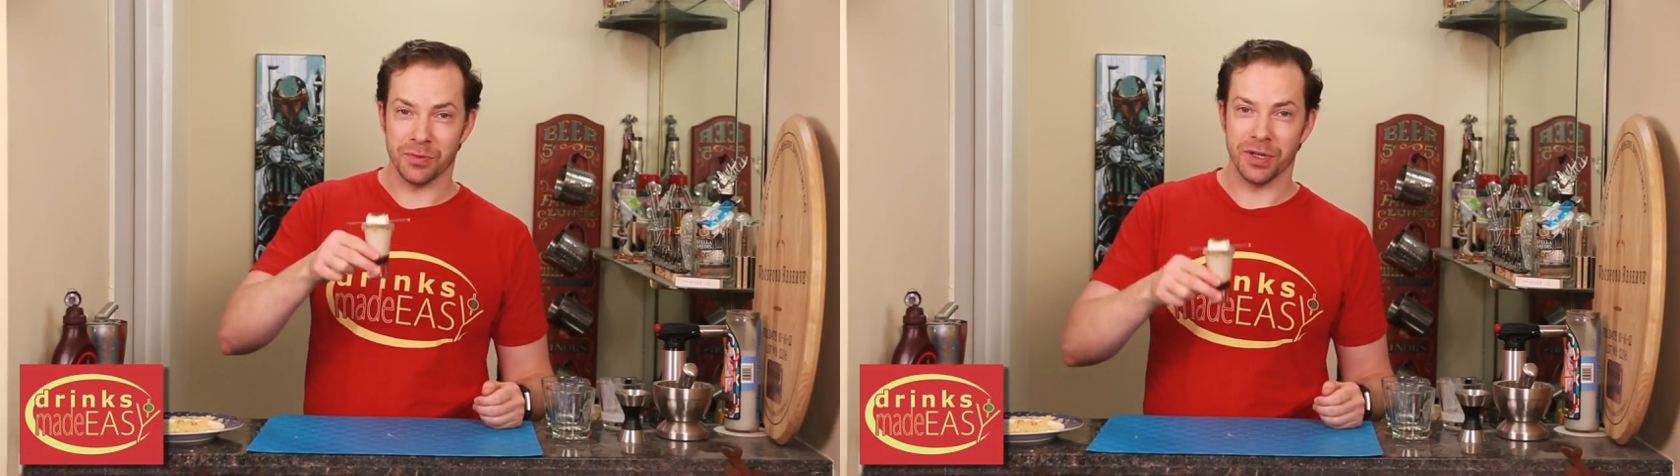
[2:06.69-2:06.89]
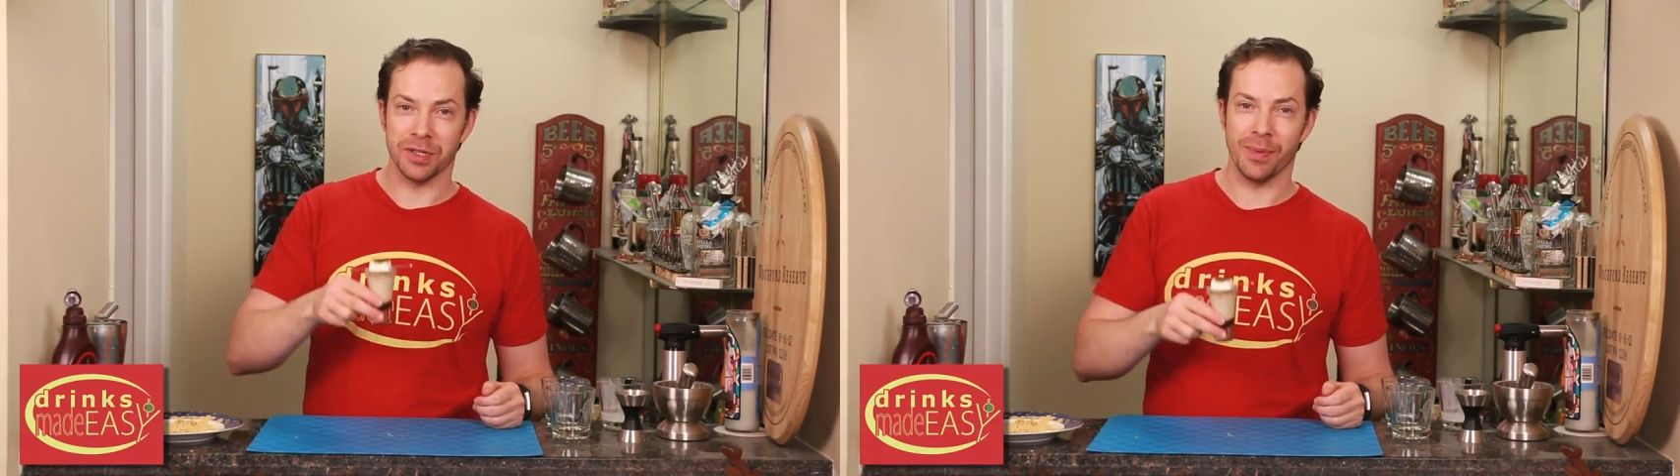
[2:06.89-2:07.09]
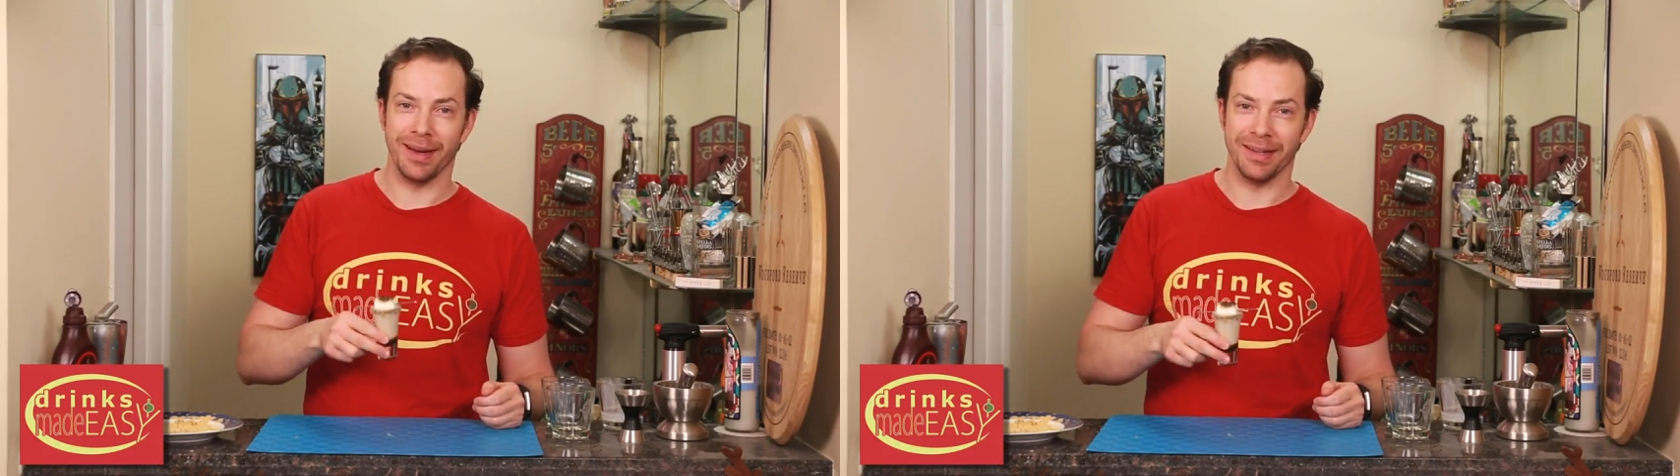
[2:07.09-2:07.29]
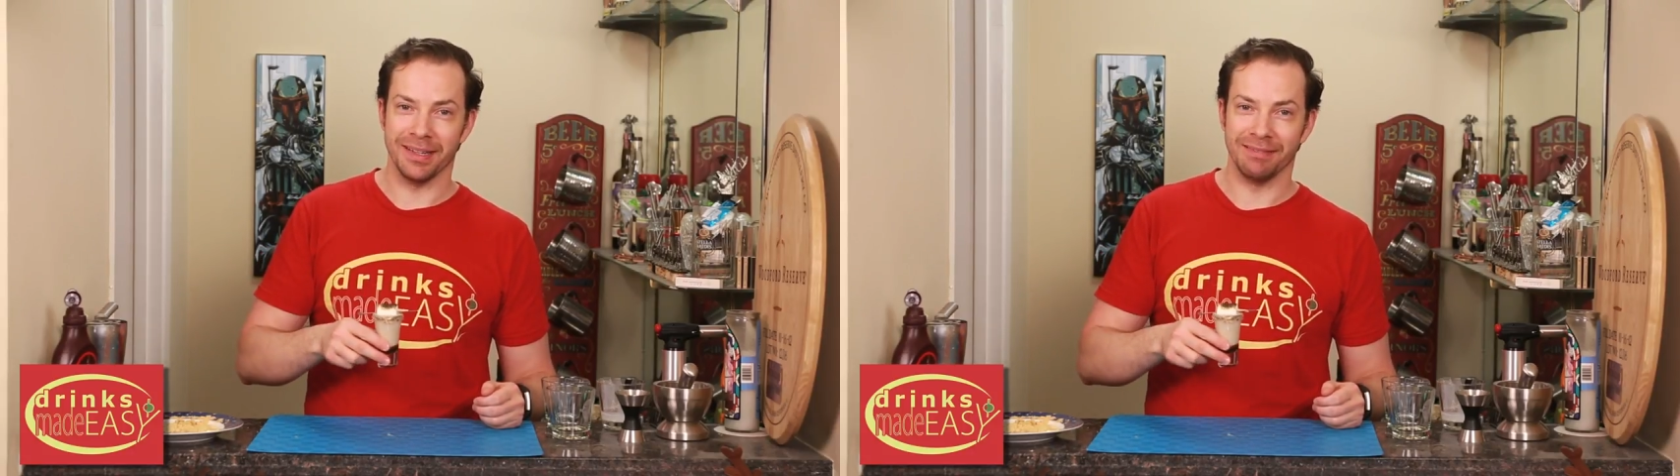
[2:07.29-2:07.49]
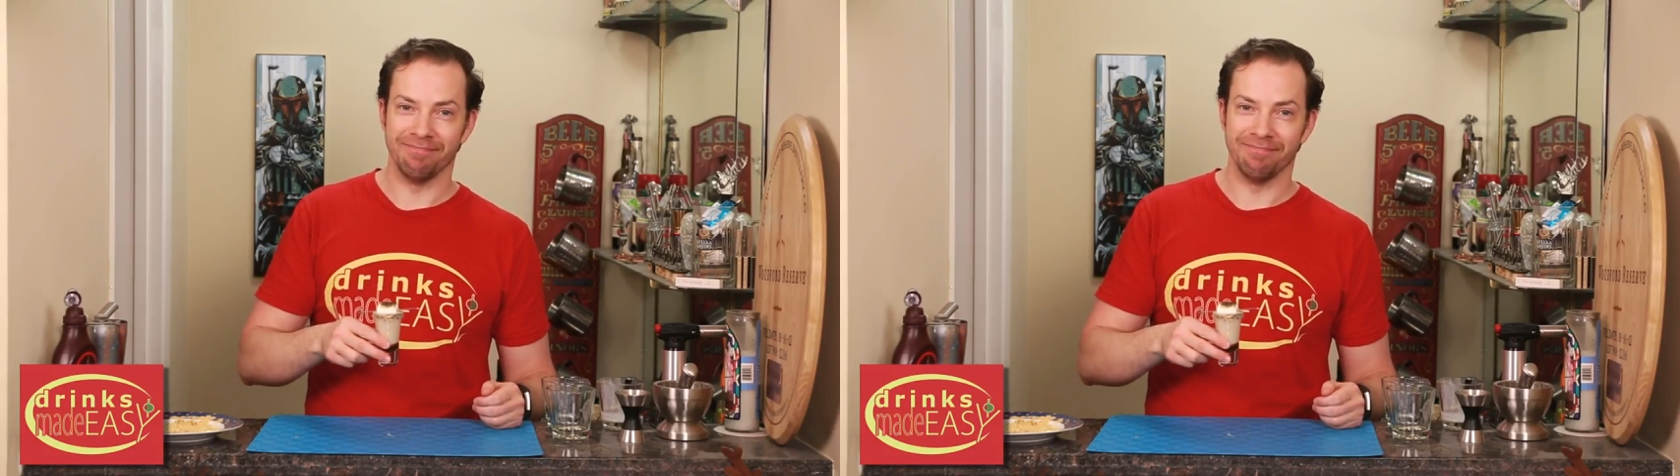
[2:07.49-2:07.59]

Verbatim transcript: from Drinks Made Easy.